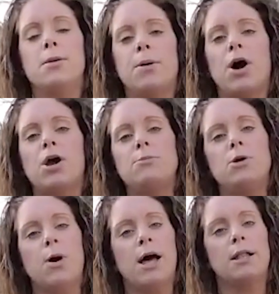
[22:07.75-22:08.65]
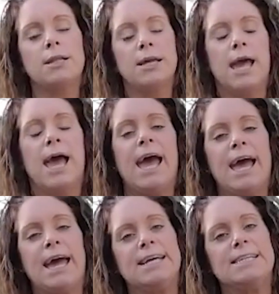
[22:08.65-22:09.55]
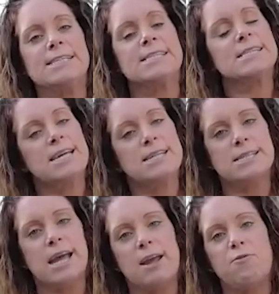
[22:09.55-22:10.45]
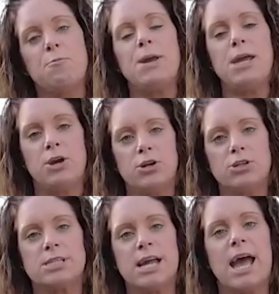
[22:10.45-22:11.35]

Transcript: But I hope you're well and stay safe, be good,